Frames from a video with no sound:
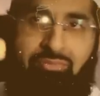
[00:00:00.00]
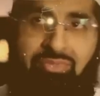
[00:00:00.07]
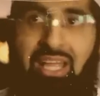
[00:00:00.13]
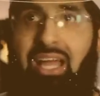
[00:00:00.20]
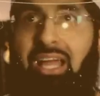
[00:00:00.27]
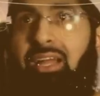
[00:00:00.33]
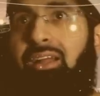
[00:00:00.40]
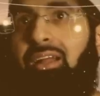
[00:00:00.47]

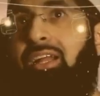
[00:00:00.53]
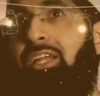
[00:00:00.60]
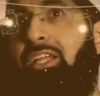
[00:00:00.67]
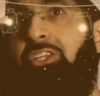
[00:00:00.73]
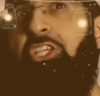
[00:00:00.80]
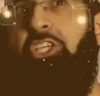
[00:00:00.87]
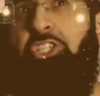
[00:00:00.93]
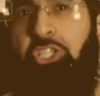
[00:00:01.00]
that
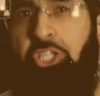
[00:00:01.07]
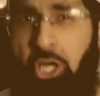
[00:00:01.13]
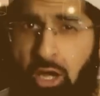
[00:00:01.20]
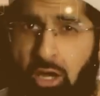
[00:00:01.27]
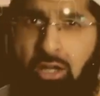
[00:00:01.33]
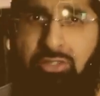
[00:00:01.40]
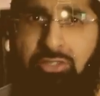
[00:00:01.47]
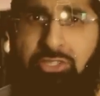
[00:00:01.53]
the
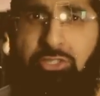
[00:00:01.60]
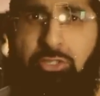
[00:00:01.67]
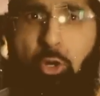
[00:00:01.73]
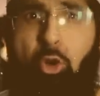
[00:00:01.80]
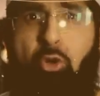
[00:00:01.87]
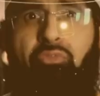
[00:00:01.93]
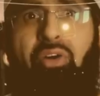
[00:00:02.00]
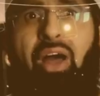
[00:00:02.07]
chance
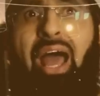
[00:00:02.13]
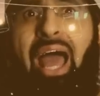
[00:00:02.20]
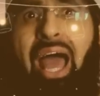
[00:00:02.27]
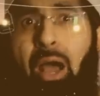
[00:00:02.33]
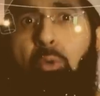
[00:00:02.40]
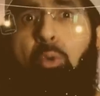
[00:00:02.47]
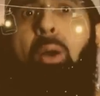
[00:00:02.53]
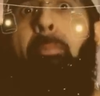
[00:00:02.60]
of
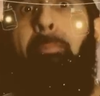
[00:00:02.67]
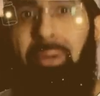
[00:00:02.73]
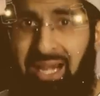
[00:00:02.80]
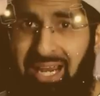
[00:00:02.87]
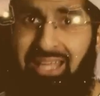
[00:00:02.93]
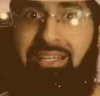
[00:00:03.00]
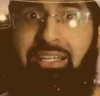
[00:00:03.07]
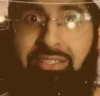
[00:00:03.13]
our
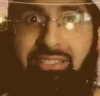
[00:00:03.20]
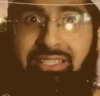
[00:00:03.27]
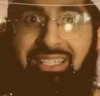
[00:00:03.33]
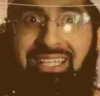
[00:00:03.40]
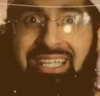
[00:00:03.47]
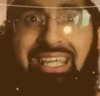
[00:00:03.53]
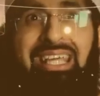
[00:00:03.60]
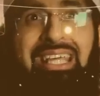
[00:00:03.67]
planet
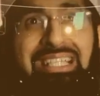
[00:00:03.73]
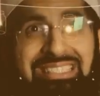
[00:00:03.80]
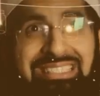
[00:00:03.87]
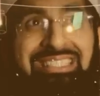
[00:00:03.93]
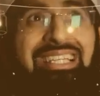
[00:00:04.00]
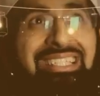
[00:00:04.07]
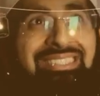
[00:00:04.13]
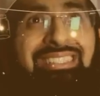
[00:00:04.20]

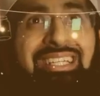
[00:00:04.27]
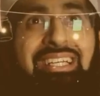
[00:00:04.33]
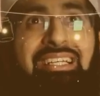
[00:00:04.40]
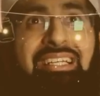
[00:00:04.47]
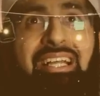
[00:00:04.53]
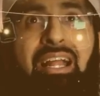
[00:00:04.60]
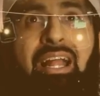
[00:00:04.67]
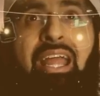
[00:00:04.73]

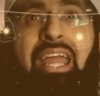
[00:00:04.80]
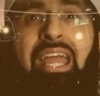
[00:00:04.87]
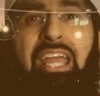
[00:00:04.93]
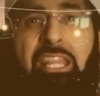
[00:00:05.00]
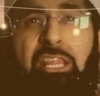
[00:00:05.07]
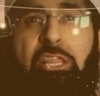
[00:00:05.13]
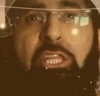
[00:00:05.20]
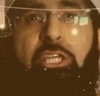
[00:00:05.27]
existing
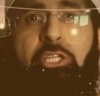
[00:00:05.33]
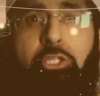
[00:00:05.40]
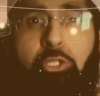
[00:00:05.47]
in the